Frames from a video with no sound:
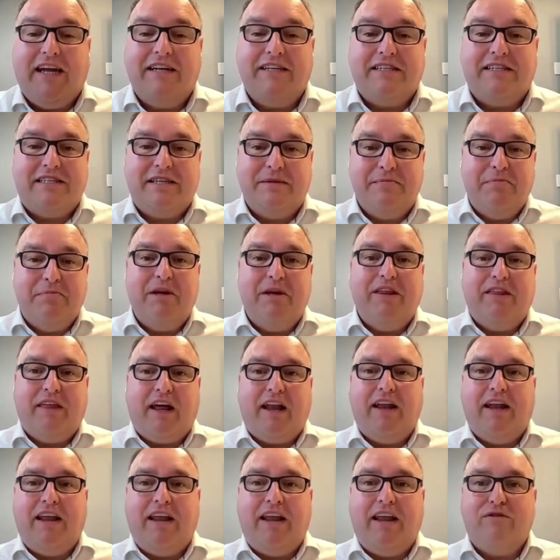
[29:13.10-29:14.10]
And simply
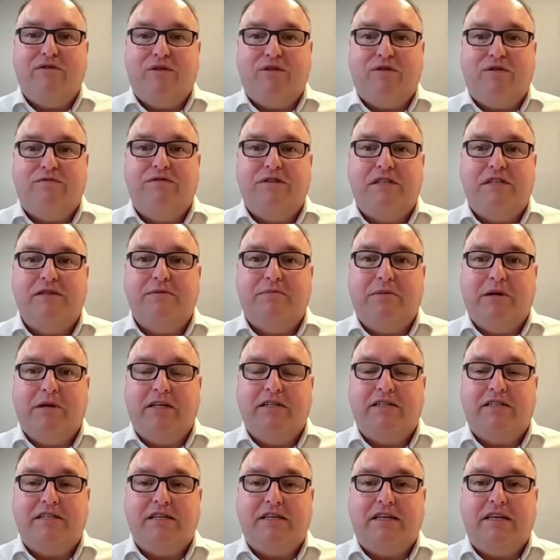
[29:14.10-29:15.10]
that level of
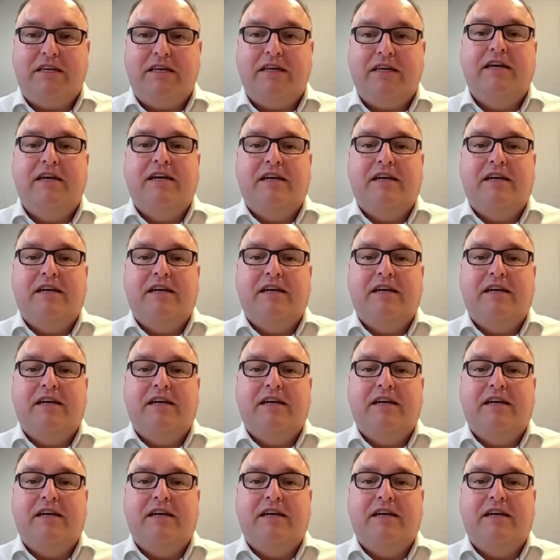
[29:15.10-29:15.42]
visibility,